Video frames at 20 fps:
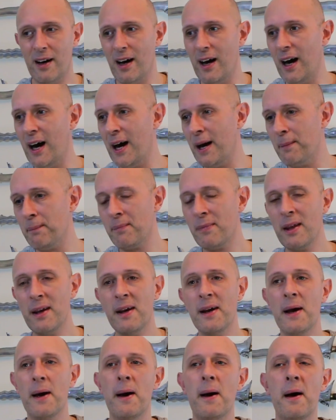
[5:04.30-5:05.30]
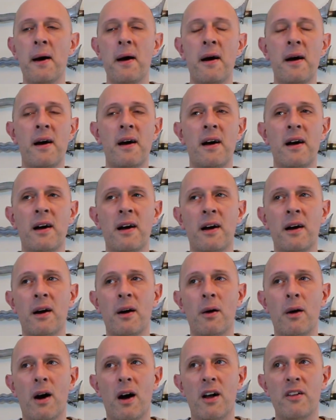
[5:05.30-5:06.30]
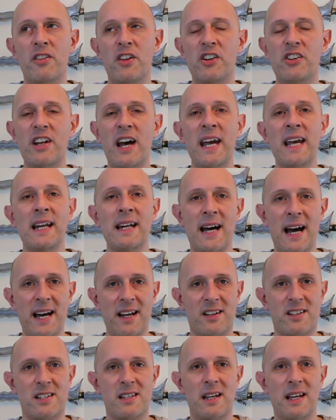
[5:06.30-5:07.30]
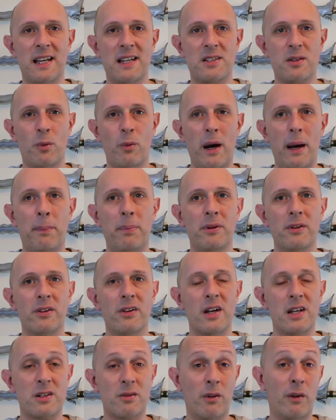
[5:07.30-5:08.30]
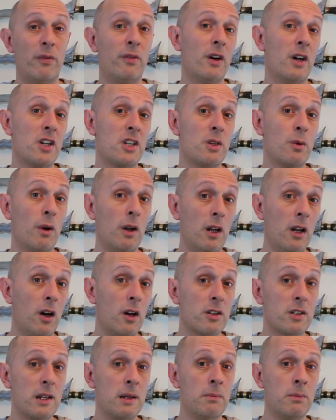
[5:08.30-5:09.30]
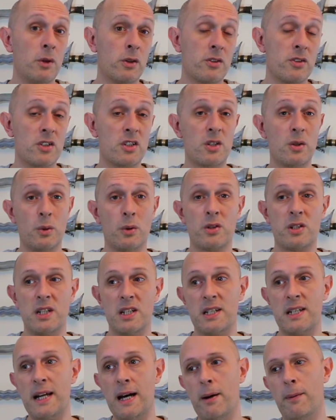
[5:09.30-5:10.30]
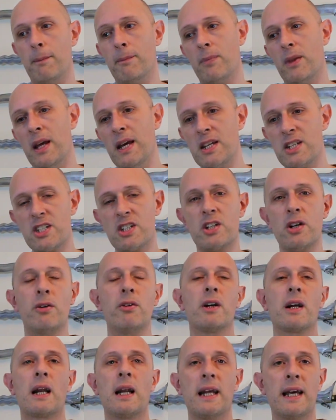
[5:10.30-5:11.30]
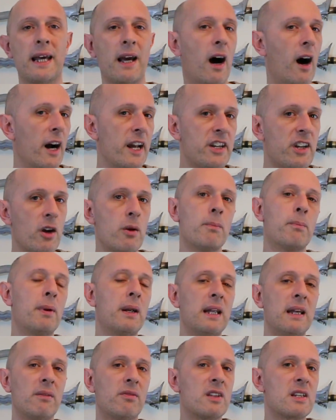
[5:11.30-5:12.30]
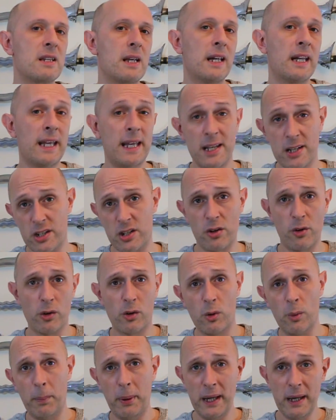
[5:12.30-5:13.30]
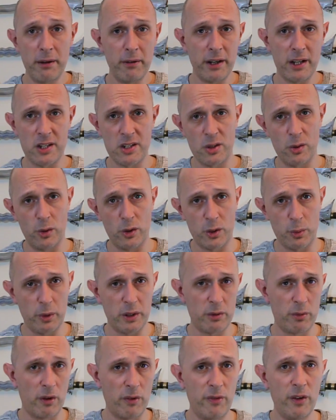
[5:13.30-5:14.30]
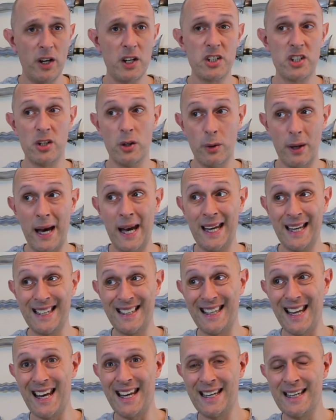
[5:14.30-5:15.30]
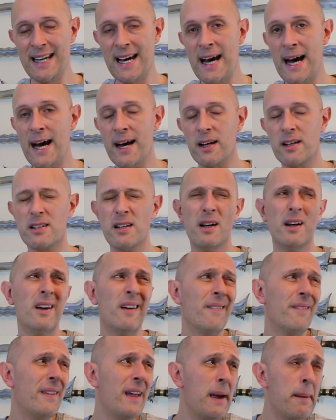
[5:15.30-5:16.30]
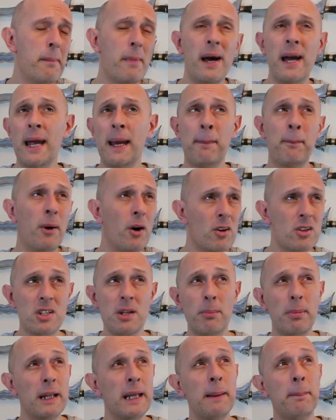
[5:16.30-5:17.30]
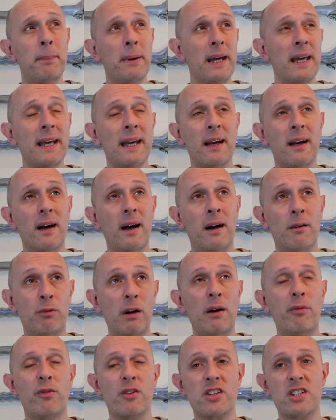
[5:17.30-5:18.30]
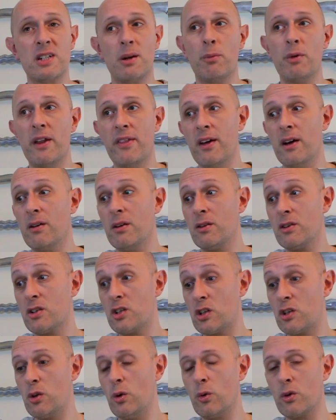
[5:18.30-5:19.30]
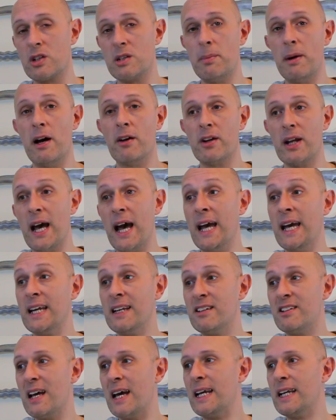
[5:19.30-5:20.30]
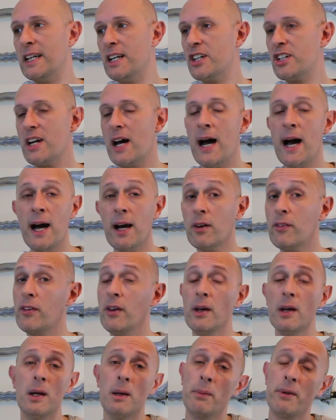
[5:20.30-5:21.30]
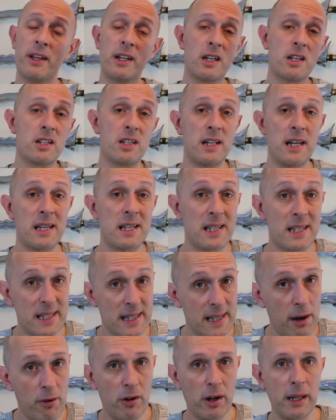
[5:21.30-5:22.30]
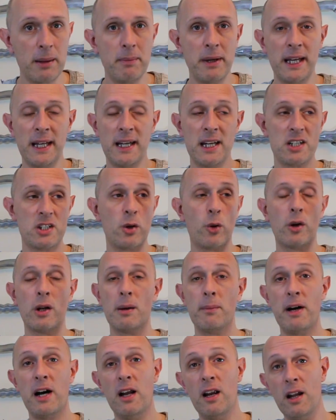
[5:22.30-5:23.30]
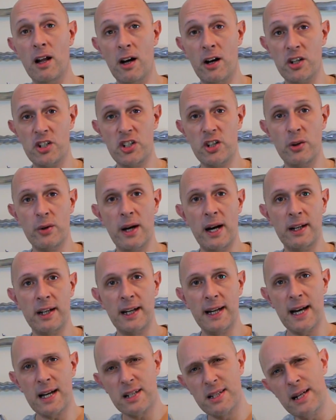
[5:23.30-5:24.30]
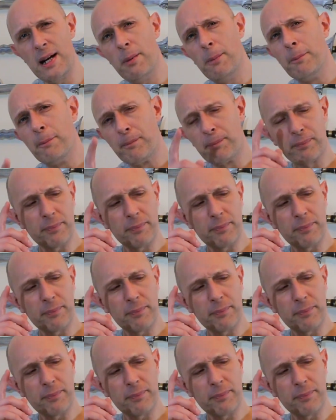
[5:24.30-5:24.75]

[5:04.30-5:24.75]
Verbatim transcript: Um, the axe is a weapon that is referred to a lot in modern sources. Now, historically, I don't believe there's any historical period source which refers to a Dane axe. There may possibly be a reference somewhere that talks about a Danish axe, but that doesn't necessarily mean it's talking about a large two-handed axe. Now,